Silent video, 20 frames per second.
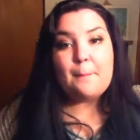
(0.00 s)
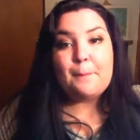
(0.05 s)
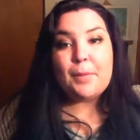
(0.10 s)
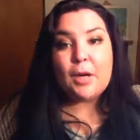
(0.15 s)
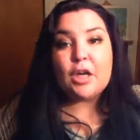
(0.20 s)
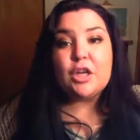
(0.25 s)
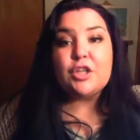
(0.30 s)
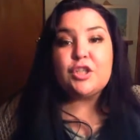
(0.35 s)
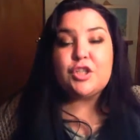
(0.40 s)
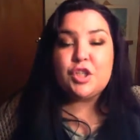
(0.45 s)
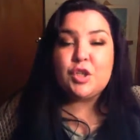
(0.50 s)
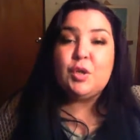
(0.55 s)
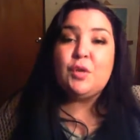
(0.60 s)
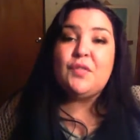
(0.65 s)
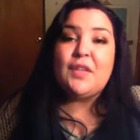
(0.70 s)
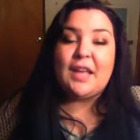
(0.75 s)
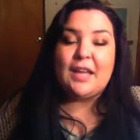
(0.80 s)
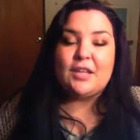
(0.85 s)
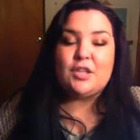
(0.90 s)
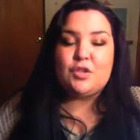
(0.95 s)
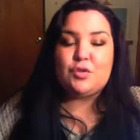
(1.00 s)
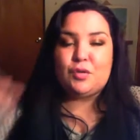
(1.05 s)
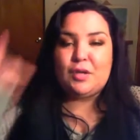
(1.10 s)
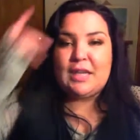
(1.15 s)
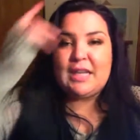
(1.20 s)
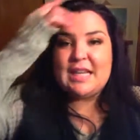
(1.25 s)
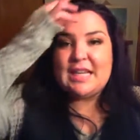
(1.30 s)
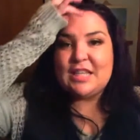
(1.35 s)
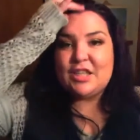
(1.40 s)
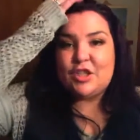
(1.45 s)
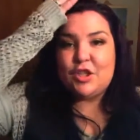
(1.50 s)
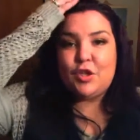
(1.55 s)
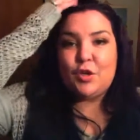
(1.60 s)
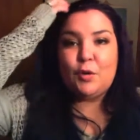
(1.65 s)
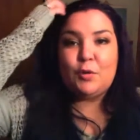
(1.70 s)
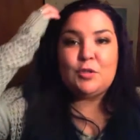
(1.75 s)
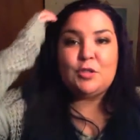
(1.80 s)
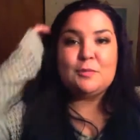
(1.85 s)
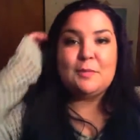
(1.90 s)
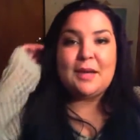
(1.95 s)
Part two of the entry is to
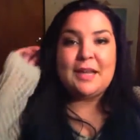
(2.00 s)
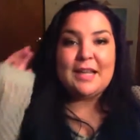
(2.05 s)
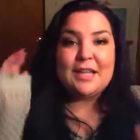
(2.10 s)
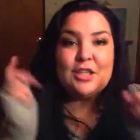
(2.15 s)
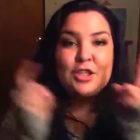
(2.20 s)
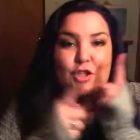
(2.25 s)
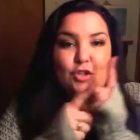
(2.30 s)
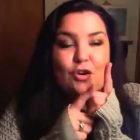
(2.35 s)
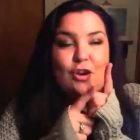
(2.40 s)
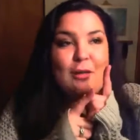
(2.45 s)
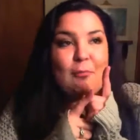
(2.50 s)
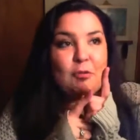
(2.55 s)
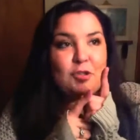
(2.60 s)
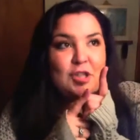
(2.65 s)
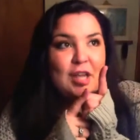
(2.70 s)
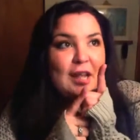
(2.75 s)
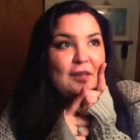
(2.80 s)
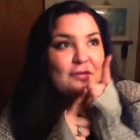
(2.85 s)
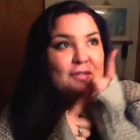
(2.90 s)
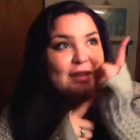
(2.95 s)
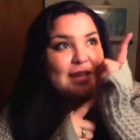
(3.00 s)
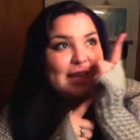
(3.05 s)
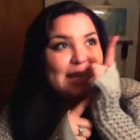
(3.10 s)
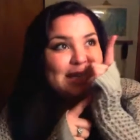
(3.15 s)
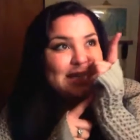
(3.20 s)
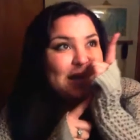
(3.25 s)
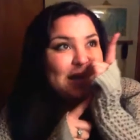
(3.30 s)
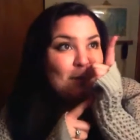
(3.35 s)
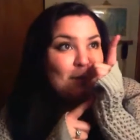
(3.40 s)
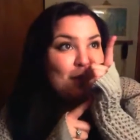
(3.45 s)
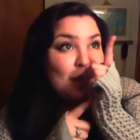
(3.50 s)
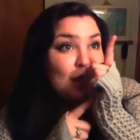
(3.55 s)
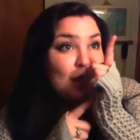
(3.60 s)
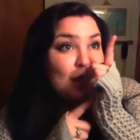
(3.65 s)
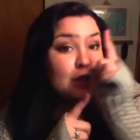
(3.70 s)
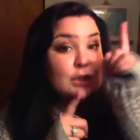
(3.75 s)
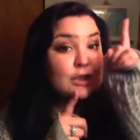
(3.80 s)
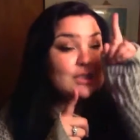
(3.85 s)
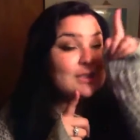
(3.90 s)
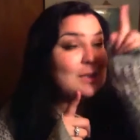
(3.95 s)
go to my Instagram, which I have linked up
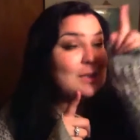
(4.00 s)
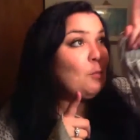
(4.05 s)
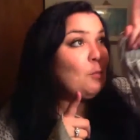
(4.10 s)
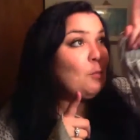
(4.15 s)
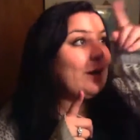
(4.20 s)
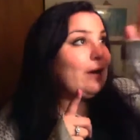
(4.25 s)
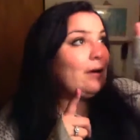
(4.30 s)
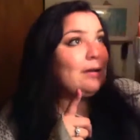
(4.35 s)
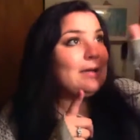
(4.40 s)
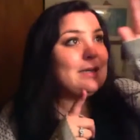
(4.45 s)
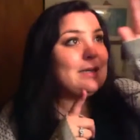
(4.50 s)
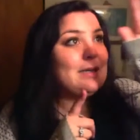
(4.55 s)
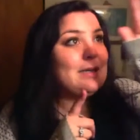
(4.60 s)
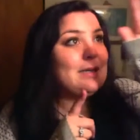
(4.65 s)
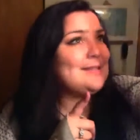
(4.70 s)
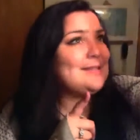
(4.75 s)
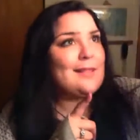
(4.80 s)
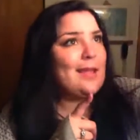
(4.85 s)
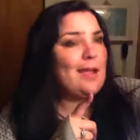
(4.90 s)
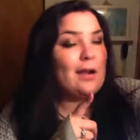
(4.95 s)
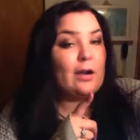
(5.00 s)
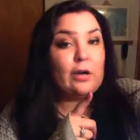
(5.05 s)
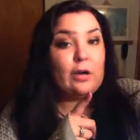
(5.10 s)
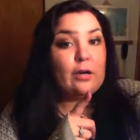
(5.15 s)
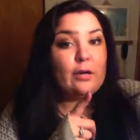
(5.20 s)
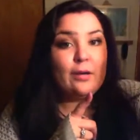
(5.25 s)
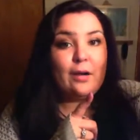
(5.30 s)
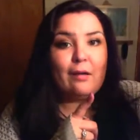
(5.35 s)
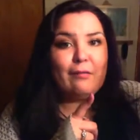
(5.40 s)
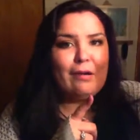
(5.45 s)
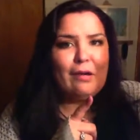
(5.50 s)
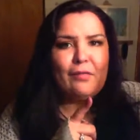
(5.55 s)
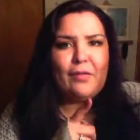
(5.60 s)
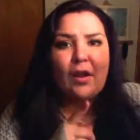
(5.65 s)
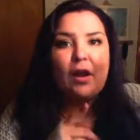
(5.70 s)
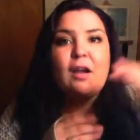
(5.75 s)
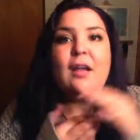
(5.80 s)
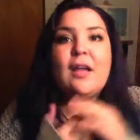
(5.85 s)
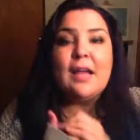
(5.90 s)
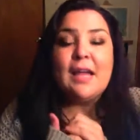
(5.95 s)
there somewhere. It's there, around
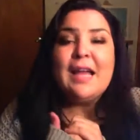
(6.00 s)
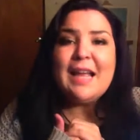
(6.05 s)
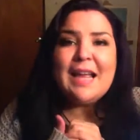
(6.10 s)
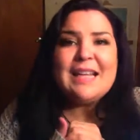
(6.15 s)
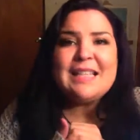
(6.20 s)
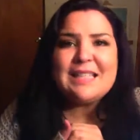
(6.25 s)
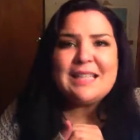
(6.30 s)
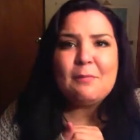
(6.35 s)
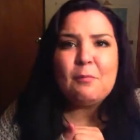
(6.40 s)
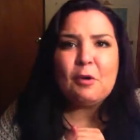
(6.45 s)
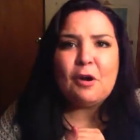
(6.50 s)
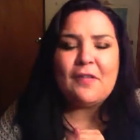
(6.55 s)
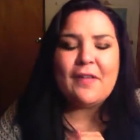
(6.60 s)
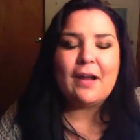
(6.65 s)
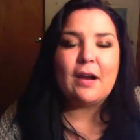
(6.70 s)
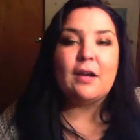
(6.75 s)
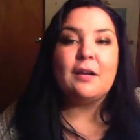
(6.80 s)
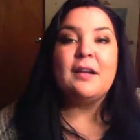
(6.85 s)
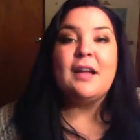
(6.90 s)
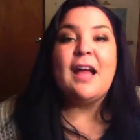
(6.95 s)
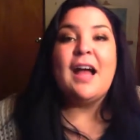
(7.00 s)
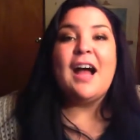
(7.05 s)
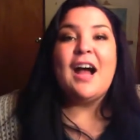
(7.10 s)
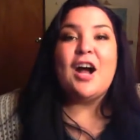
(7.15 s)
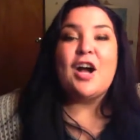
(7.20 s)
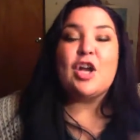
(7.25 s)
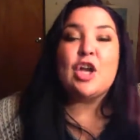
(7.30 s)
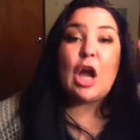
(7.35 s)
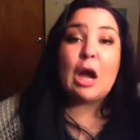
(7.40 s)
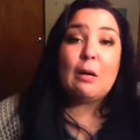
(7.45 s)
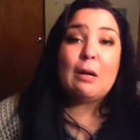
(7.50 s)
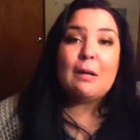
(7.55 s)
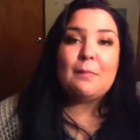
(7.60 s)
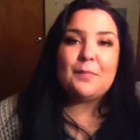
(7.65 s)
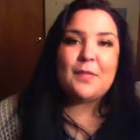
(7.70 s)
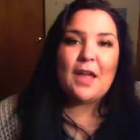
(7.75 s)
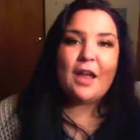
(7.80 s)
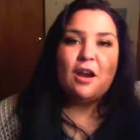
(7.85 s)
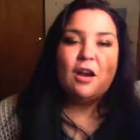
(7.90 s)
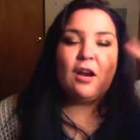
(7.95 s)
there. It's somewhere there. Go
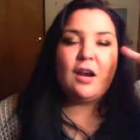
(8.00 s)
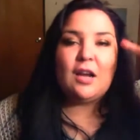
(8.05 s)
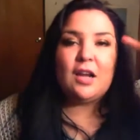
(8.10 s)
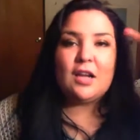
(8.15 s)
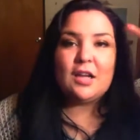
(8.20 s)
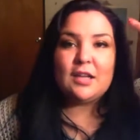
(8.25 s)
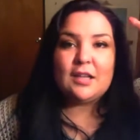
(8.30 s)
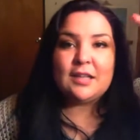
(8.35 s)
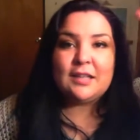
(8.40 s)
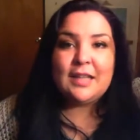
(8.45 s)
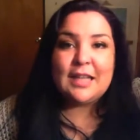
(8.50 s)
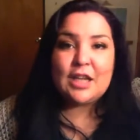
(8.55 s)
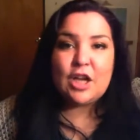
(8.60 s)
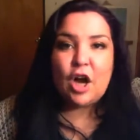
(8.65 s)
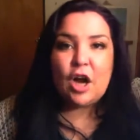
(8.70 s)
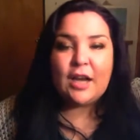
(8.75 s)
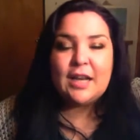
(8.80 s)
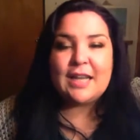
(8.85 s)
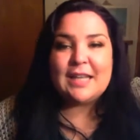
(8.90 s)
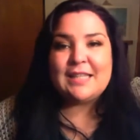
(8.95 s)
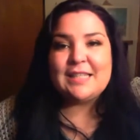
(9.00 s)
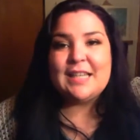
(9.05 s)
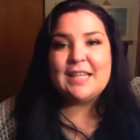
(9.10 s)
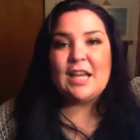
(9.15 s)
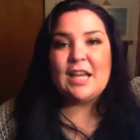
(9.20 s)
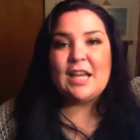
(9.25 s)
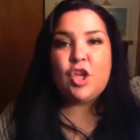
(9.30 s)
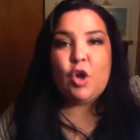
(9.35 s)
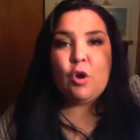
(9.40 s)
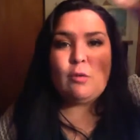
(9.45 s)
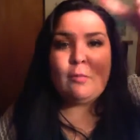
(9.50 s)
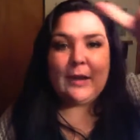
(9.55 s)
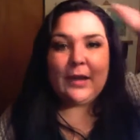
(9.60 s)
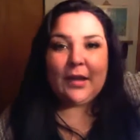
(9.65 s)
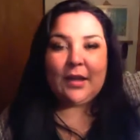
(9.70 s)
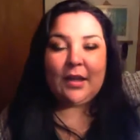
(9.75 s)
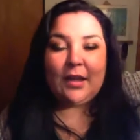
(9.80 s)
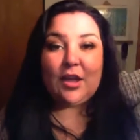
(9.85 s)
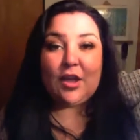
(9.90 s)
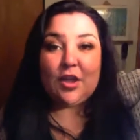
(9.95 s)
up there, click on it, go to
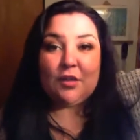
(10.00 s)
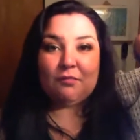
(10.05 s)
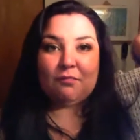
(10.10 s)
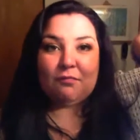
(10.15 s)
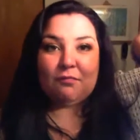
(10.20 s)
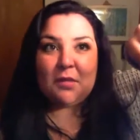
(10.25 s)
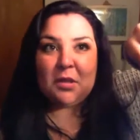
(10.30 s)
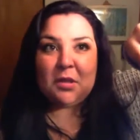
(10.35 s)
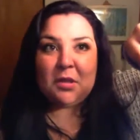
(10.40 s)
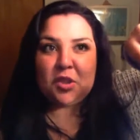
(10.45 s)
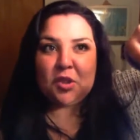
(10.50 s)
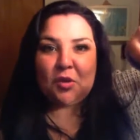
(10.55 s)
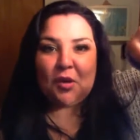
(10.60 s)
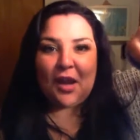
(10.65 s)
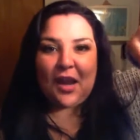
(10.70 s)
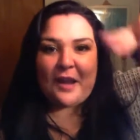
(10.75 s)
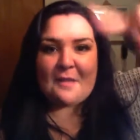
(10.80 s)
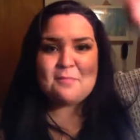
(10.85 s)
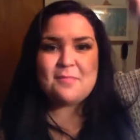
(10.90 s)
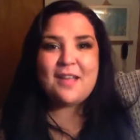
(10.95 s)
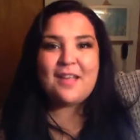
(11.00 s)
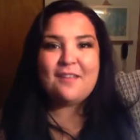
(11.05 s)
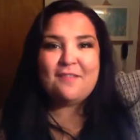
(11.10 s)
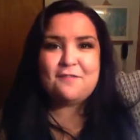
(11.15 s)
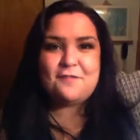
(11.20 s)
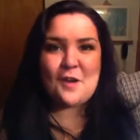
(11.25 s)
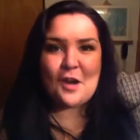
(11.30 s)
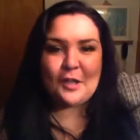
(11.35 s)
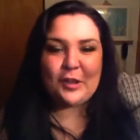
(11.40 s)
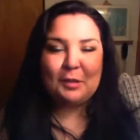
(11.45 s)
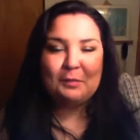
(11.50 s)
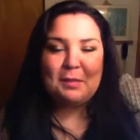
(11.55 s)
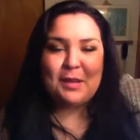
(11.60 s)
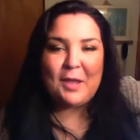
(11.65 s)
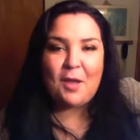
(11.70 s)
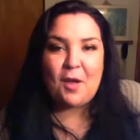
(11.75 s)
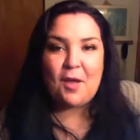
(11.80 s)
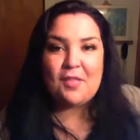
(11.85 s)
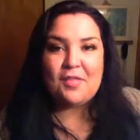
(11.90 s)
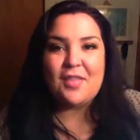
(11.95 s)
my Instagram and follow me
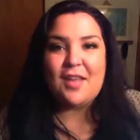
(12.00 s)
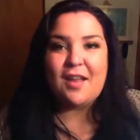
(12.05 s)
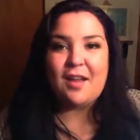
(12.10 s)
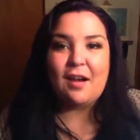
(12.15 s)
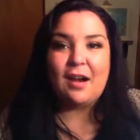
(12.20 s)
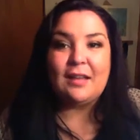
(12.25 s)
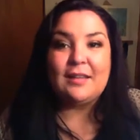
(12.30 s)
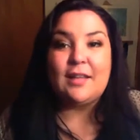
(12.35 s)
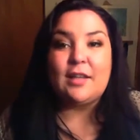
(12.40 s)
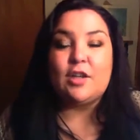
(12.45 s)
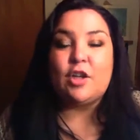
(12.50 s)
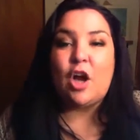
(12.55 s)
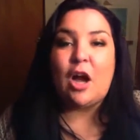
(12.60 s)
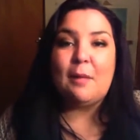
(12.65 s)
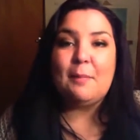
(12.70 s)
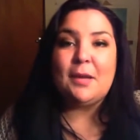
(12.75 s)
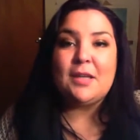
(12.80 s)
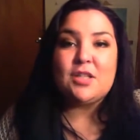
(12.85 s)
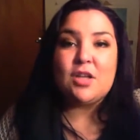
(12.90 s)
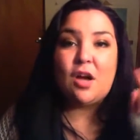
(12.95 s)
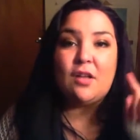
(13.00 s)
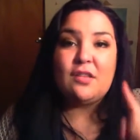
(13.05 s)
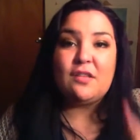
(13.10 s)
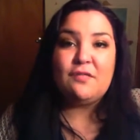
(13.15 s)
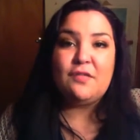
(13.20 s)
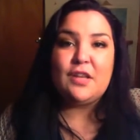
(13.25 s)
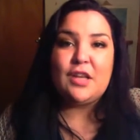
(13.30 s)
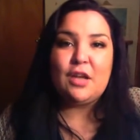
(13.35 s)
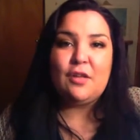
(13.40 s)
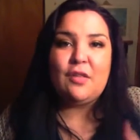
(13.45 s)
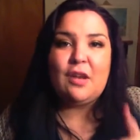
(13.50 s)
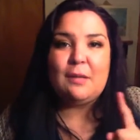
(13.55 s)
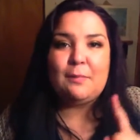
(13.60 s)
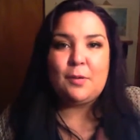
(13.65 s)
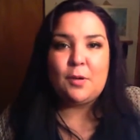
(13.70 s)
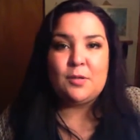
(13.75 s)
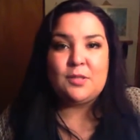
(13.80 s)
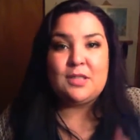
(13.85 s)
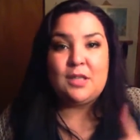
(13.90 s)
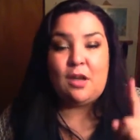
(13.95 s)
on there, and then comment on the video that I
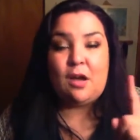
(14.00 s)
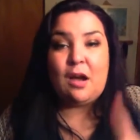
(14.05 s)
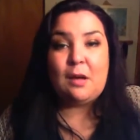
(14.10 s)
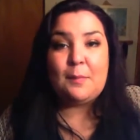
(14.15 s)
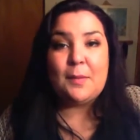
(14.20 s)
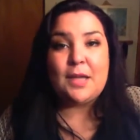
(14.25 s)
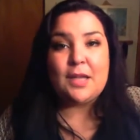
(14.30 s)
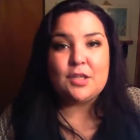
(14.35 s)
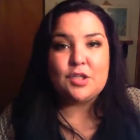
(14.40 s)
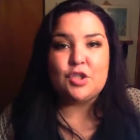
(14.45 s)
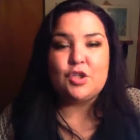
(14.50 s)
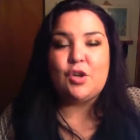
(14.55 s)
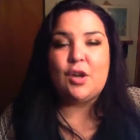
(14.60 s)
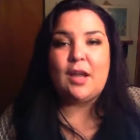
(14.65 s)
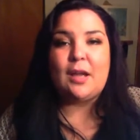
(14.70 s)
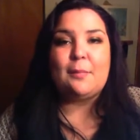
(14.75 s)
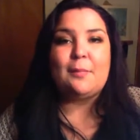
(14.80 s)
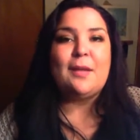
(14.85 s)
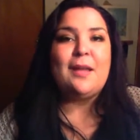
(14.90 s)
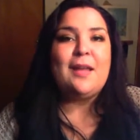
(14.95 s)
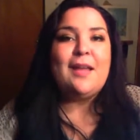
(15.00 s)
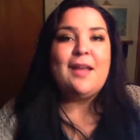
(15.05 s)
posted on my Instagram,